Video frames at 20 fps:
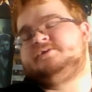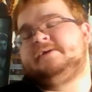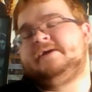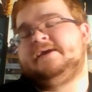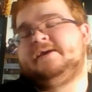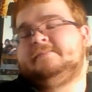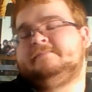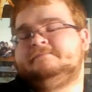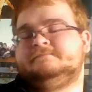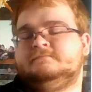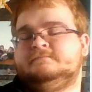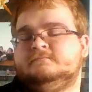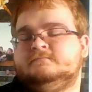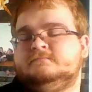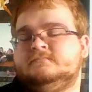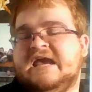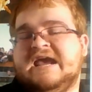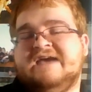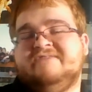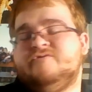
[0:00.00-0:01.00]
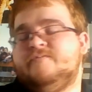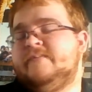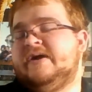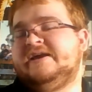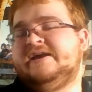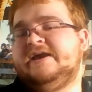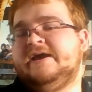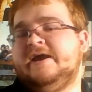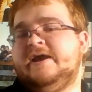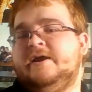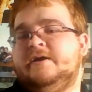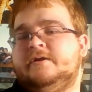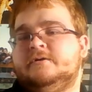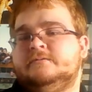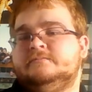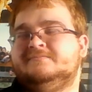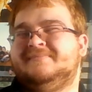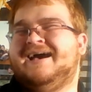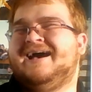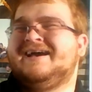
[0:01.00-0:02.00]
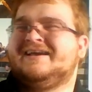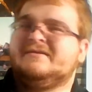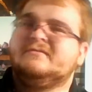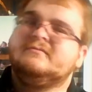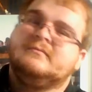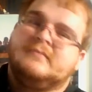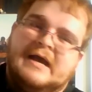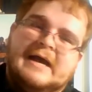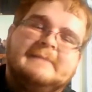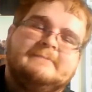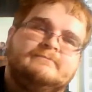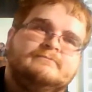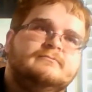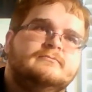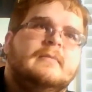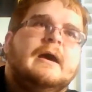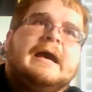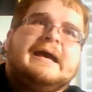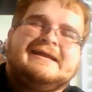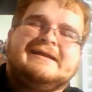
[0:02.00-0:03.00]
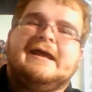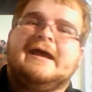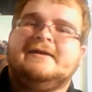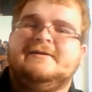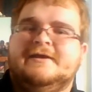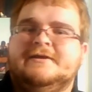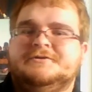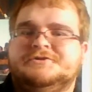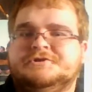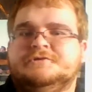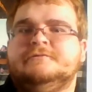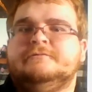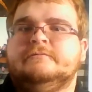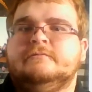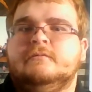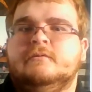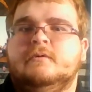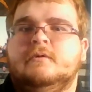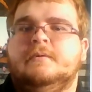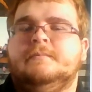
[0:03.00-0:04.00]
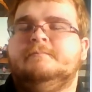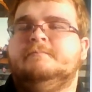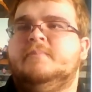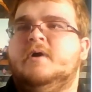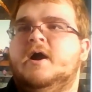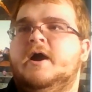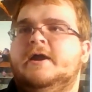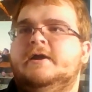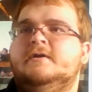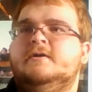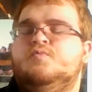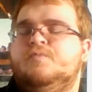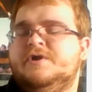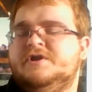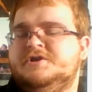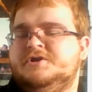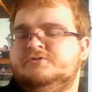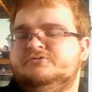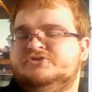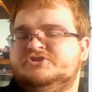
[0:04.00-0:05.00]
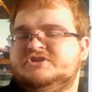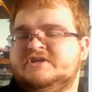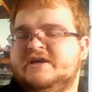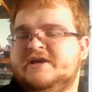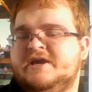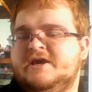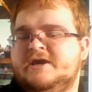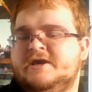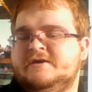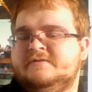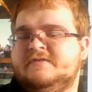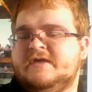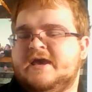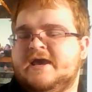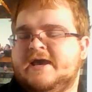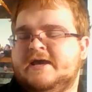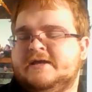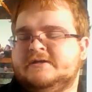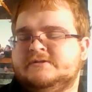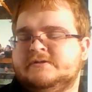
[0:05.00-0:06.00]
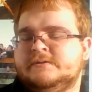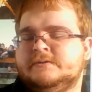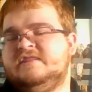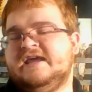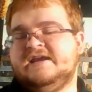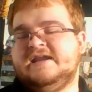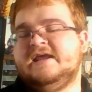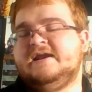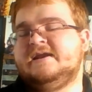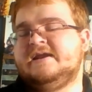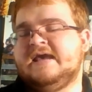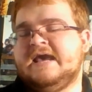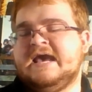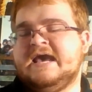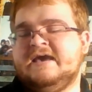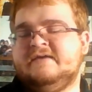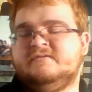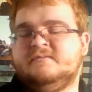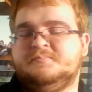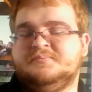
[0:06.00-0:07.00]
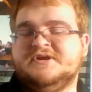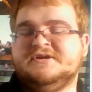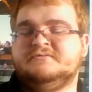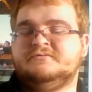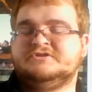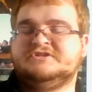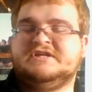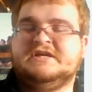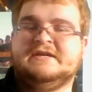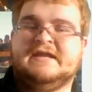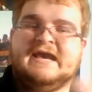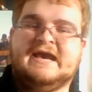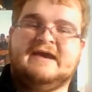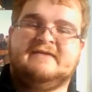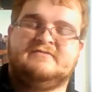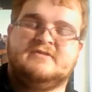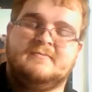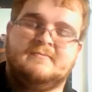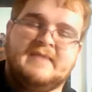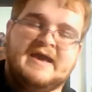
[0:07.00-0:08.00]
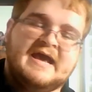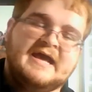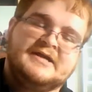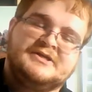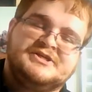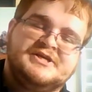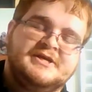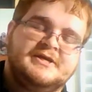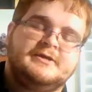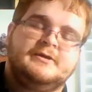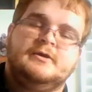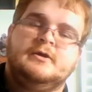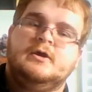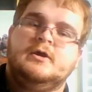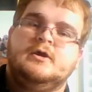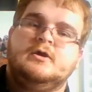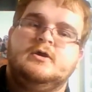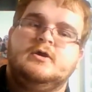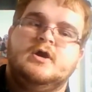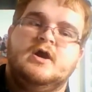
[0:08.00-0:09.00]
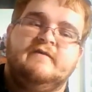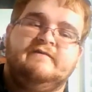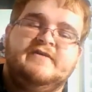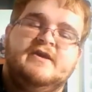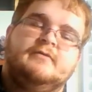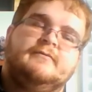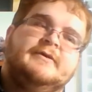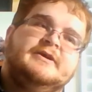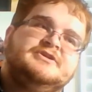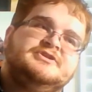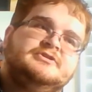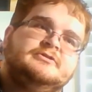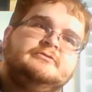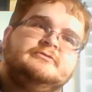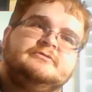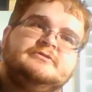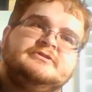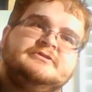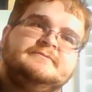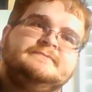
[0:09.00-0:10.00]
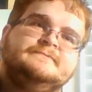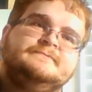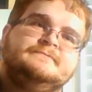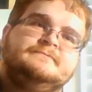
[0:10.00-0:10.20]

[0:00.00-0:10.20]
came. Everybody hated them. I did too. But when you say that the prequels didn't have the magic of the originals,